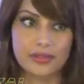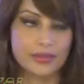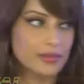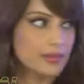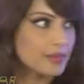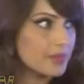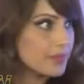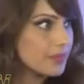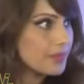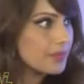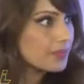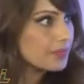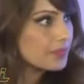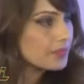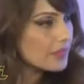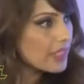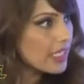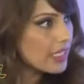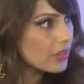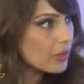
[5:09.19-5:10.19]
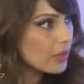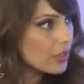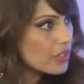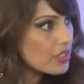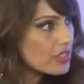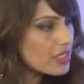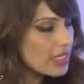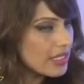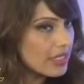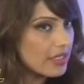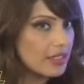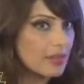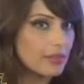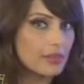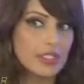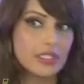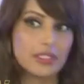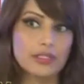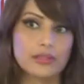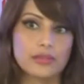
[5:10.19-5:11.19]
Milind, this question is for you.
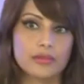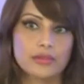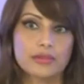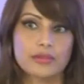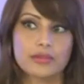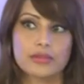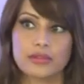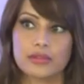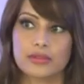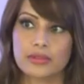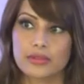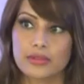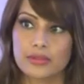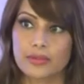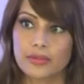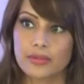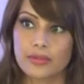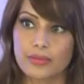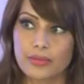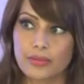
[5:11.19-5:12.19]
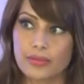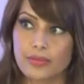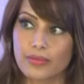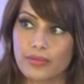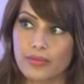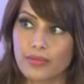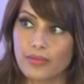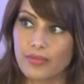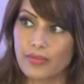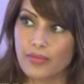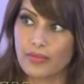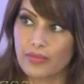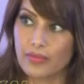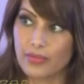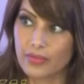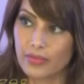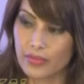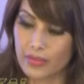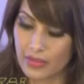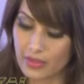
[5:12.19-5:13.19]
Actually, I was just going through the post that
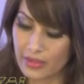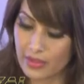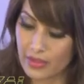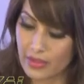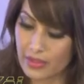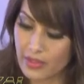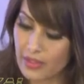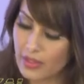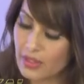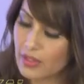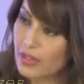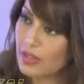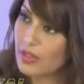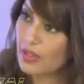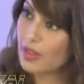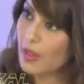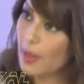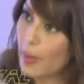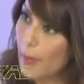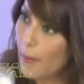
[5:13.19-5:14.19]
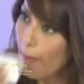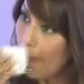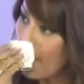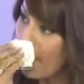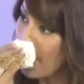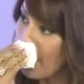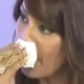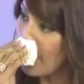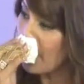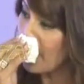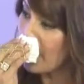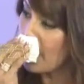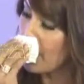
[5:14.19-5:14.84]
you, uh, you know, tweeted on